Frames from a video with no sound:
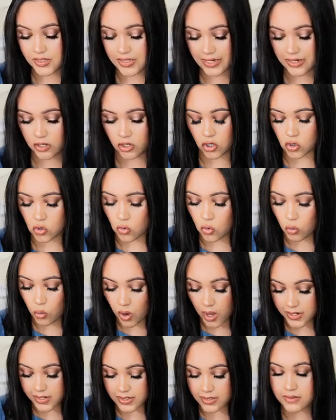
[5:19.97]
like
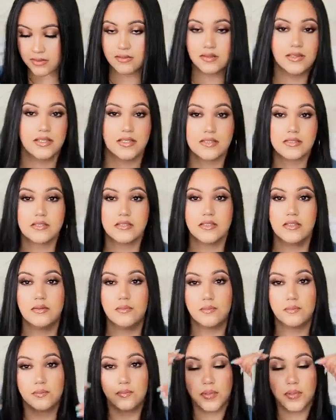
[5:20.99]
aquatic listed,